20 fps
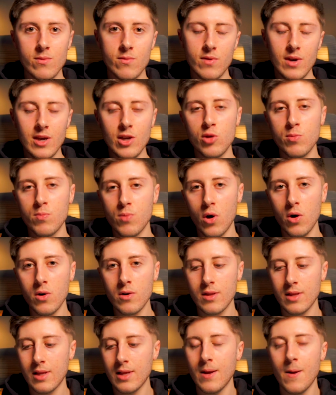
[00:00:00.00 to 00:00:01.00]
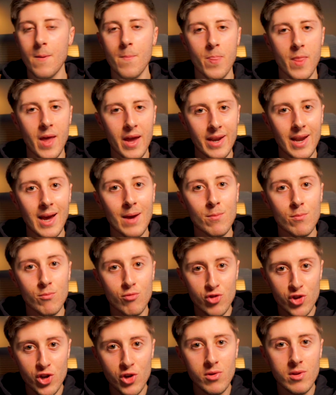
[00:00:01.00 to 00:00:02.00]
for each box, and that
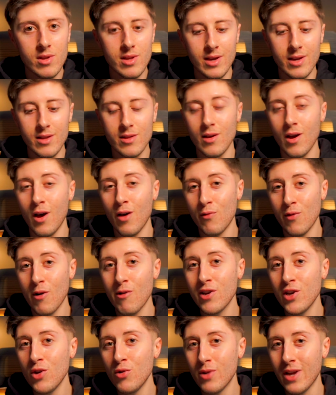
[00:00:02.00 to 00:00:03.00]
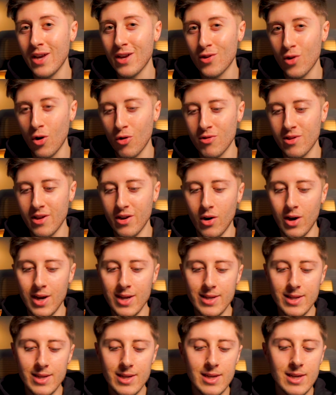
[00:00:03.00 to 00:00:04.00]
produces a very unique content
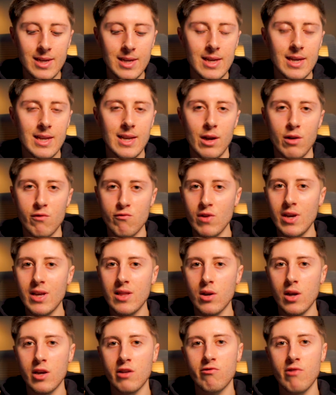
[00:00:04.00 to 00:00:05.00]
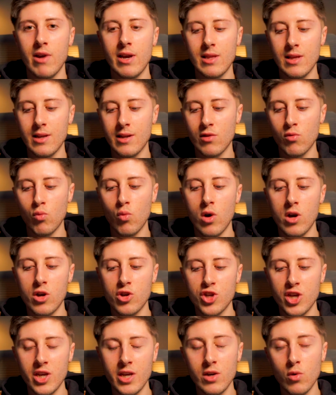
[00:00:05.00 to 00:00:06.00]
idea. Now the reason I created this
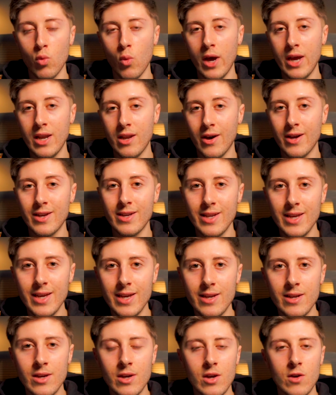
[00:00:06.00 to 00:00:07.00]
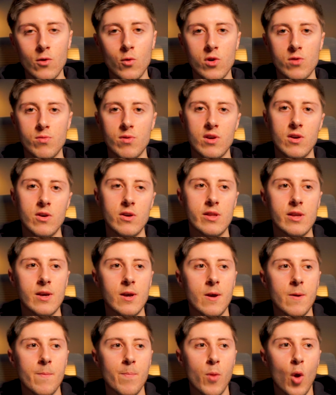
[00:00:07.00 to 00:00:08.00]
worksheet in the way that I did was because
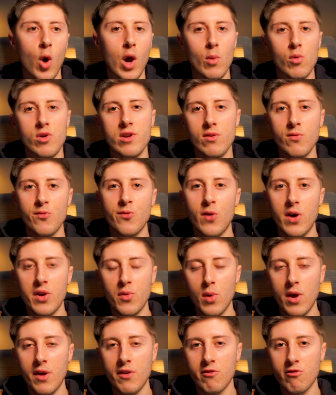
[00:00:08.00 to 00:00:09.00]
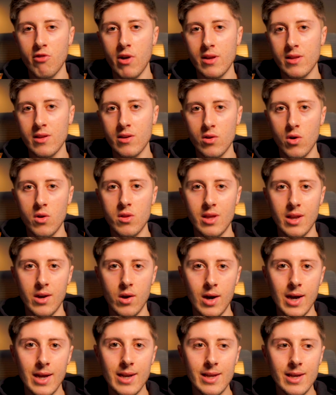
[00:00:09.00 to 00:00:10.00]
I wanted to find a way of creating content
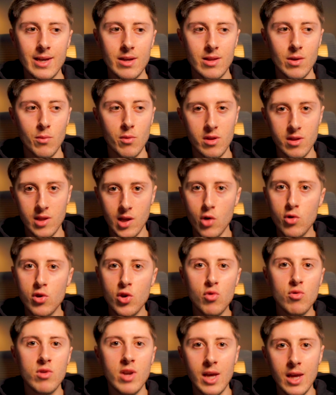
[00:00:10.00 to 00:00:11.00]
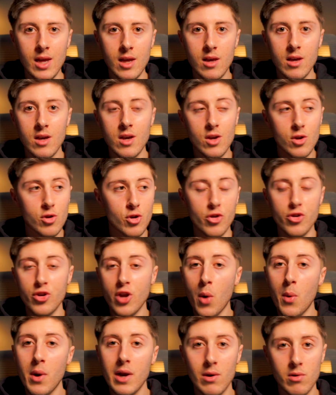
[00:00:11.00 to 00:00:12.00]
ideas that were so unique that
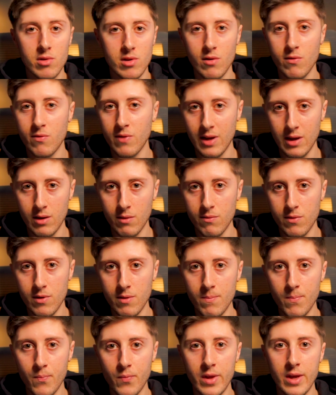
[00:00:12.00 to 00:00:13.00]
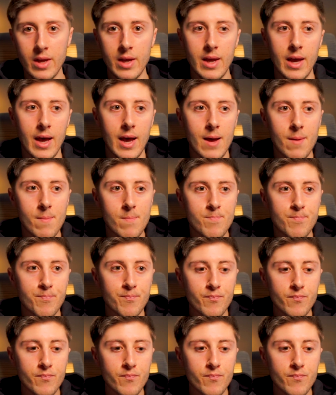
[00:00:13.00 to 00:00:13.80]
no one else could think of them.